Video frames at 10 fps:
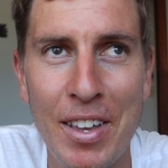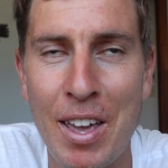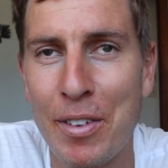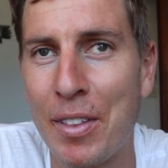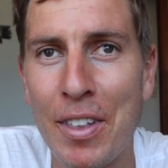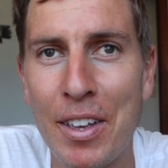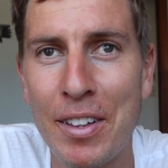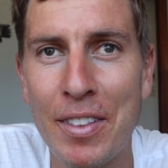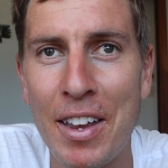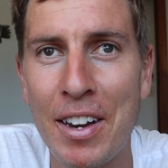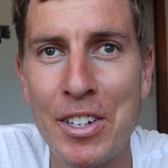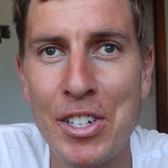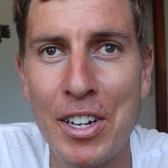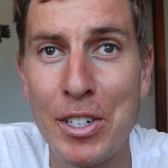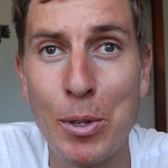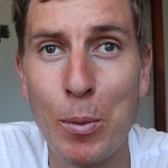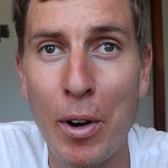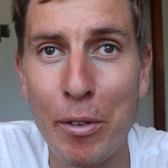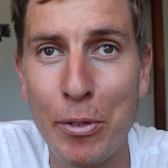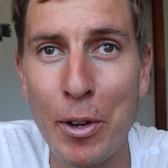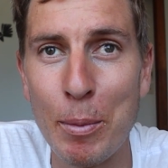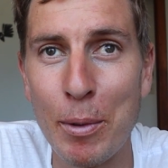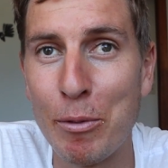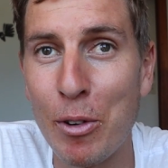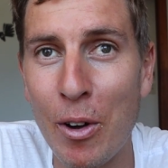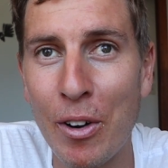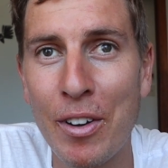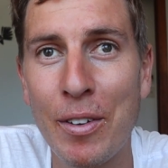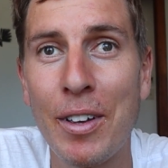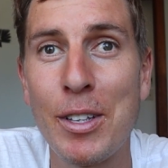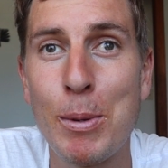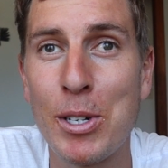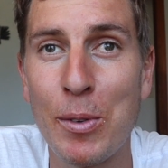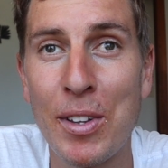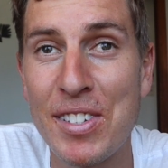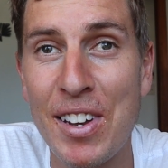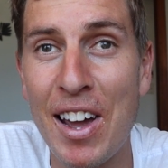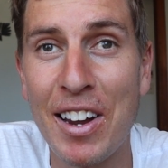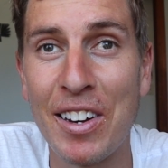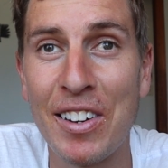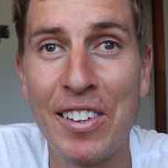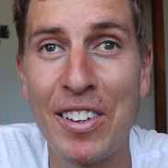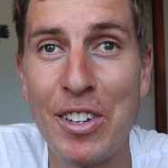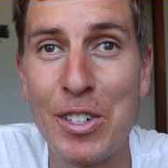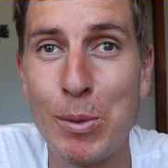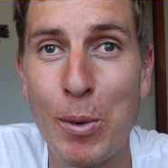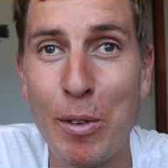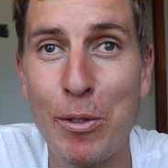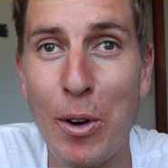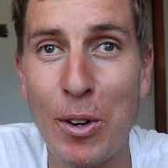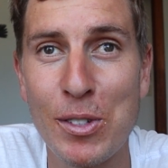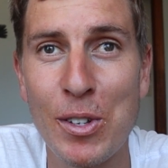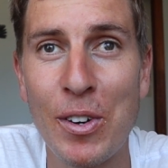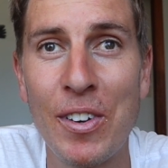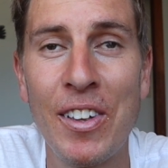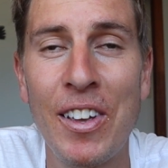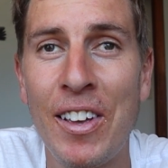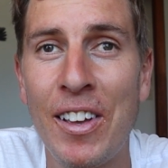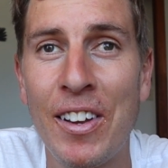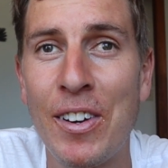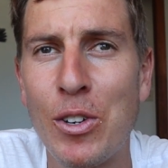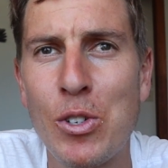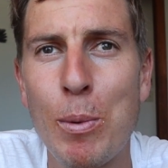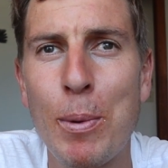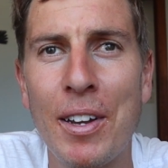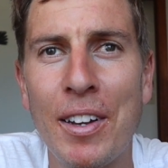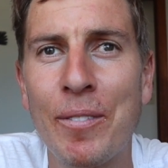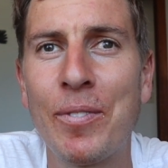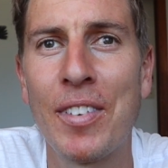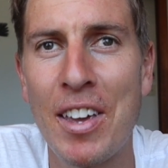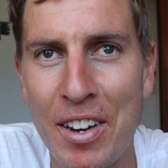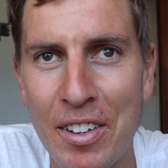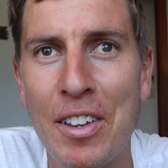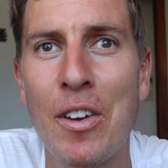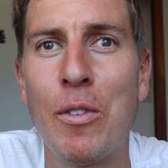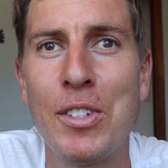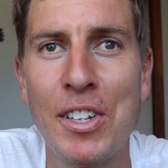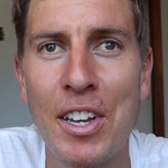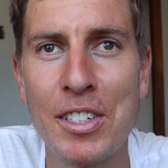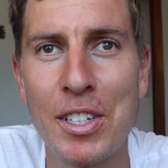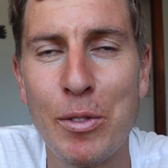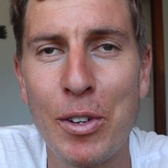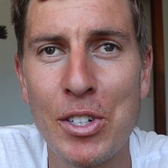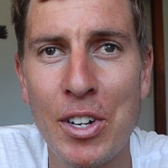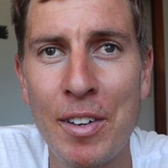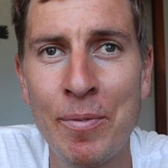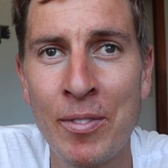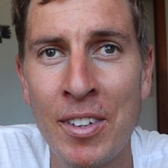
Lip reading: having the energy to want to film and vlog, especially when it's dark and you just want to focus on not tripping and obviously getting to the finish line.